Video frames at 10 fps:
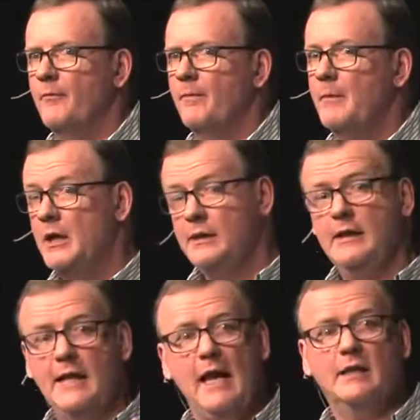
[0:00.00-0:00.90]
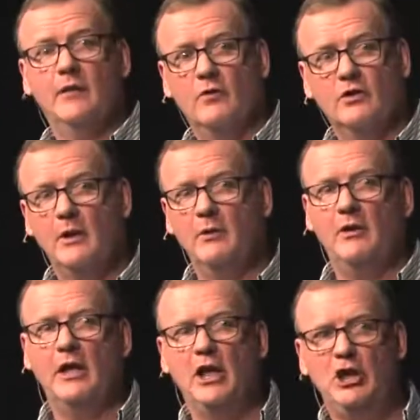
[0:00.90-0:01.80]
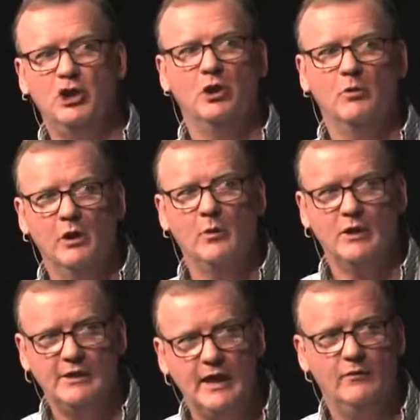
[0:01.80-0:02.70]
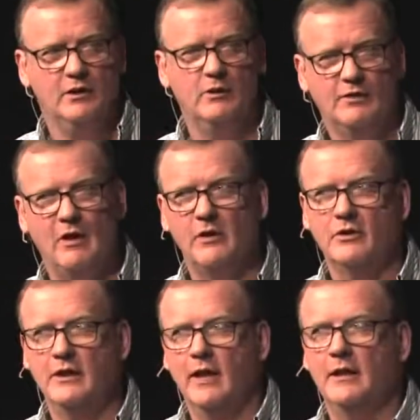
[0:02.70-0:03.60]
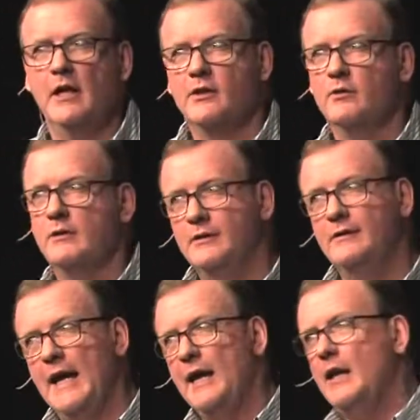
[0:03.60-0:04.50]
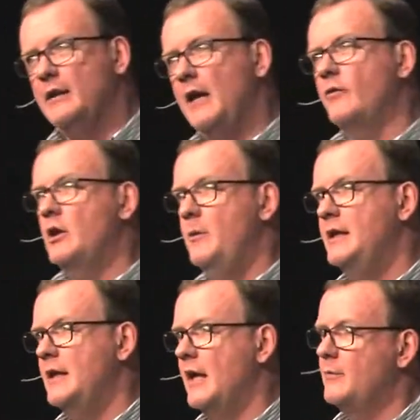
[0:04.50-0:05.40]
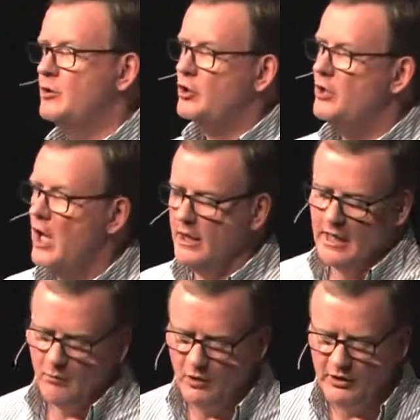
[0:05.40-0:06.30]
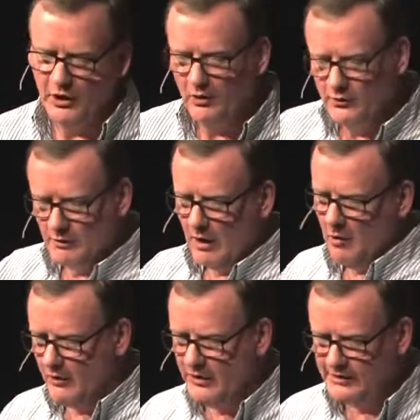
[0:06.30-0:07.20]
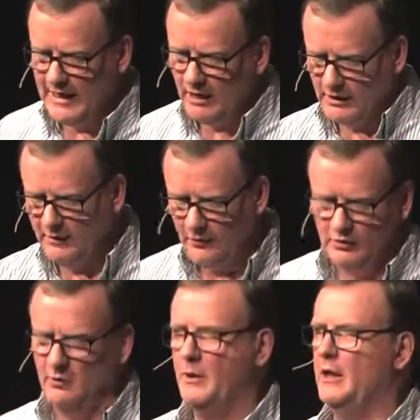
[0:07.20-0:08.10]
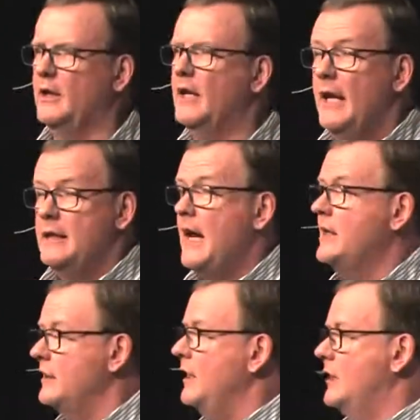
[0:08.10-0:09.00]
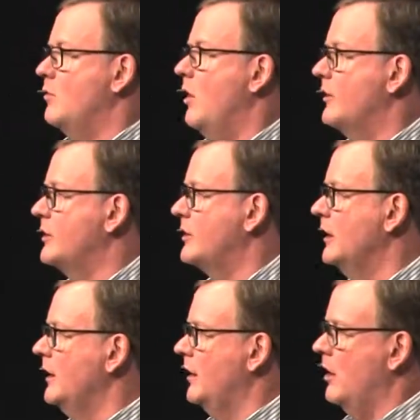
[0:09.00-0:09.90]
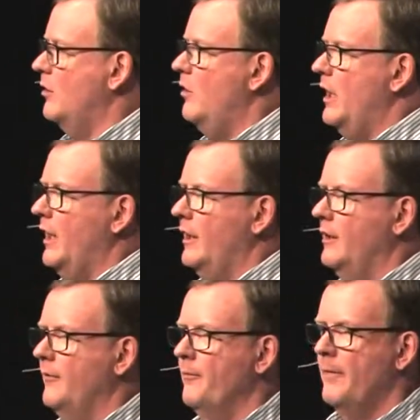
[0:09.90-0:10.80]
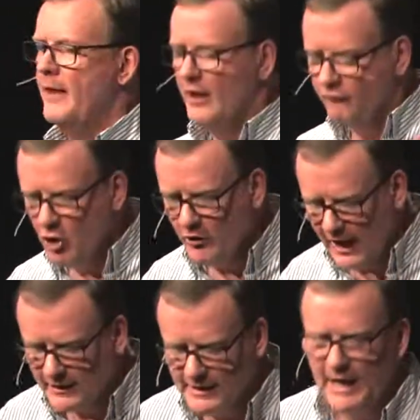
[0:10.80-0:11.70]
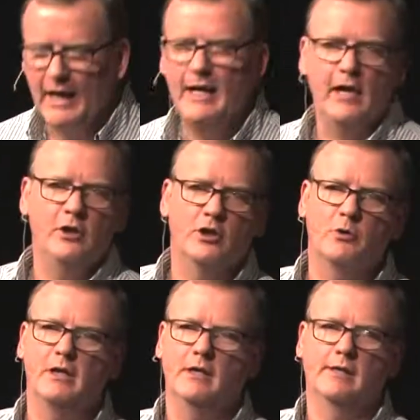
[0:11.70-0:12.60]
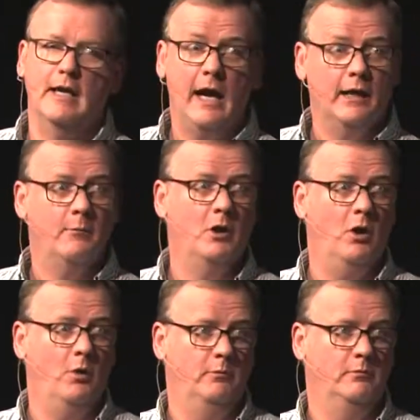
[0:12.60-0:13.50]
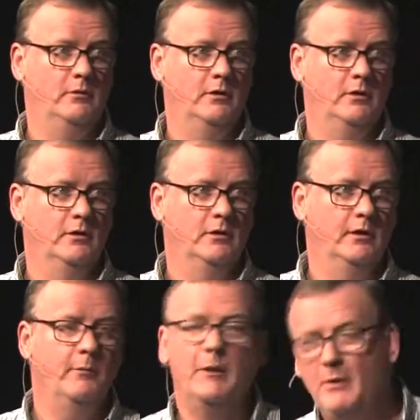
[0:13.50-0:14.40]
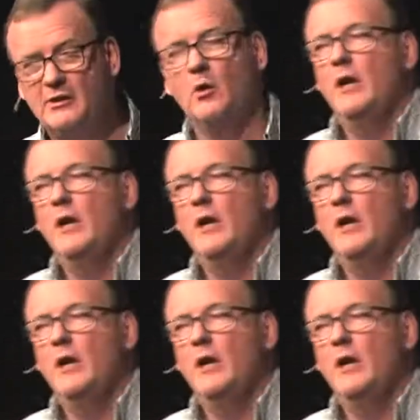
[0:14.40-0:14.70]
because he's asking for something that he shouldn't really receive until his father's dead. So, Dad, I'd like for you to be dead, but you're not. I want to go, so I want this now. Give it to me. He takes it and he squanders it all away. If you're that dad, how do you treat this guy coming home? I mean, it'd be so